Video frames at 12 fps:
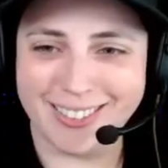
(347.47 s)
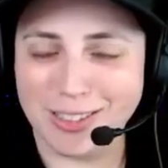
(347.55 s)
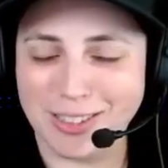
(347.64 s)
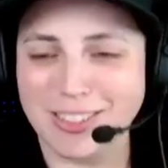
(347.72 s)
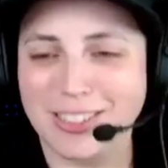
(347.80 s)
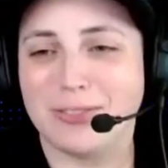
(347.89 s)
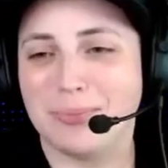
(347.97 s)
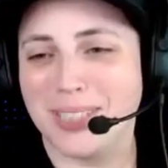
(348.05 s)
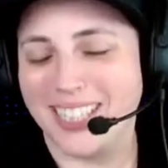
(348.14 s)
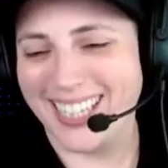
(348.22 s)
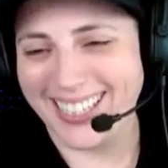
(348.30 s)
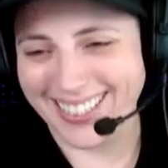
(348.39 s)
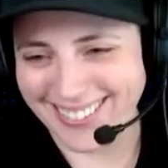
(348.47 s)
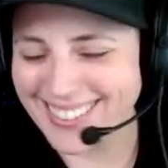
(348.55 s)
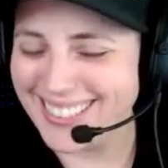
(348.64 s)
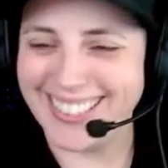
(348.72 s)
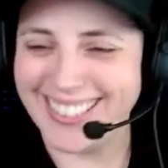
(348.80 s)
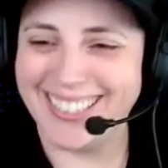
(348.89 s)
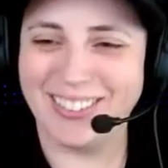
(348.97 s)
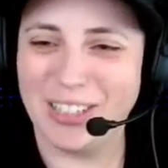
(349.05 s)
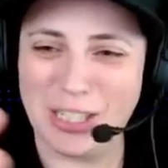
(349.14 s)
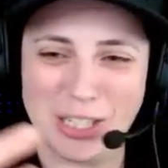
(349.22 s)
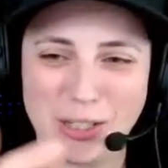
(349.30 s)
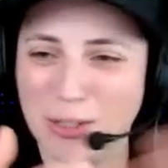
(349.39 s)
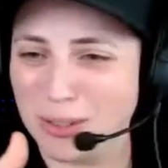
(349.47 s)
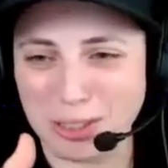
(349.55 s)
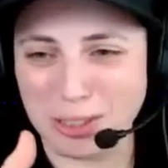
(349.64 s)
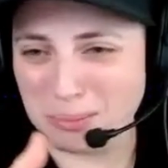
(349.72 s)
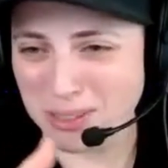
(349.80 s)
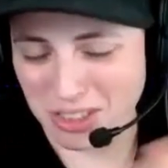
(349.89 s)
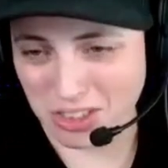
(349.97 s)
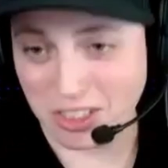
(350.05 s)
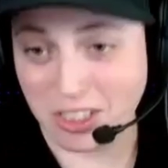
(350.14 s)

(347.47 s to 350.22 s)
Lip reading: stiff mechanically and like it goes to this position,